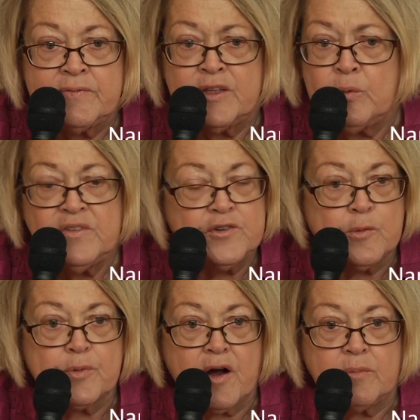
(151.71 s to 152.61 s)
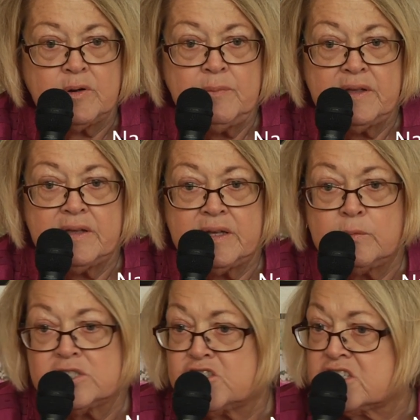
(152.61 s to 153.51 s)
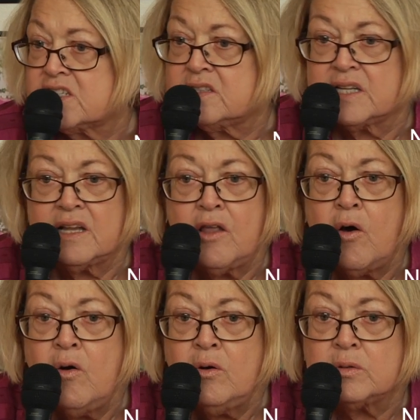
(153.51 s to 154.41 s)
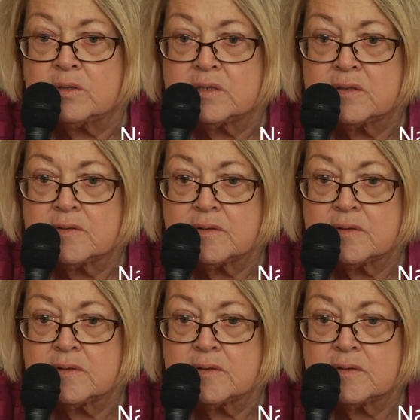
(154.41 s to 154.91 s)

There was no problem. It was just a little old.